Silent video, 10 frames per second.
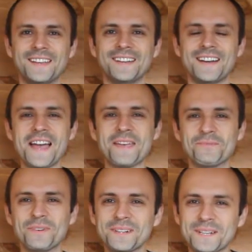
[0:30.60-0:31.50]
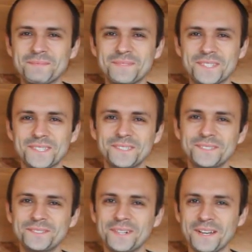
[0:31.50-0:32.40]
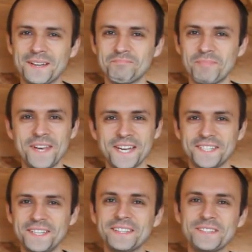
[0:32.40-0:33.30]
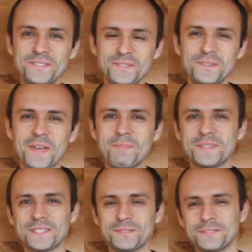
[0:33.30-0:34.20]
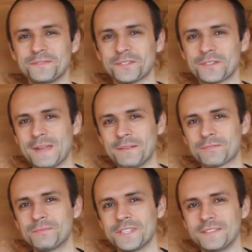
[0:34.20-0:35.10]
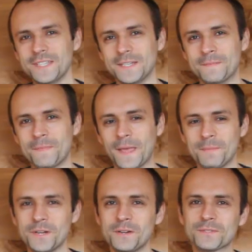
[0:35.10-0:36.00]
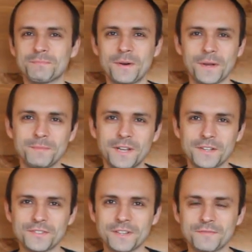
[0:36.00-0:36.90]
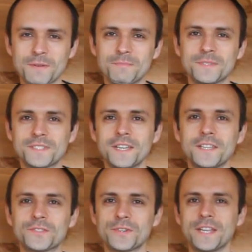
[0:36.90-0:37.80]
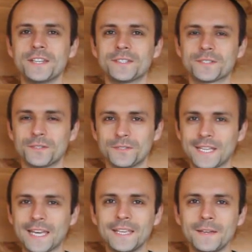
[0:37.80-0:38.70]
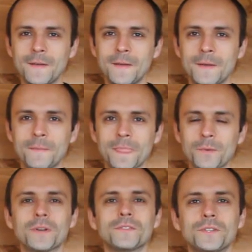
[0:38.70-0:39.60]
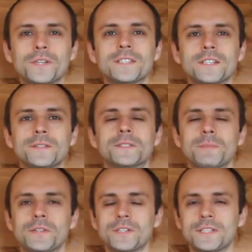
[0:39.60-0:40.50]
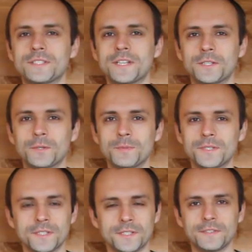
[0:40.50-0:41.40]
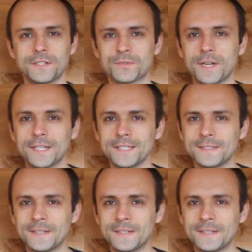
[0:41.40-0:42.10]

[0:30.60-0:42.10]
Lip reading: Hi, welcome to another new episode of Photoshop Lightroom TV. I'm your host Marek Mularczyk from sitetraining.co.uk, one of the UK's leading specialists in Adobe Certified training,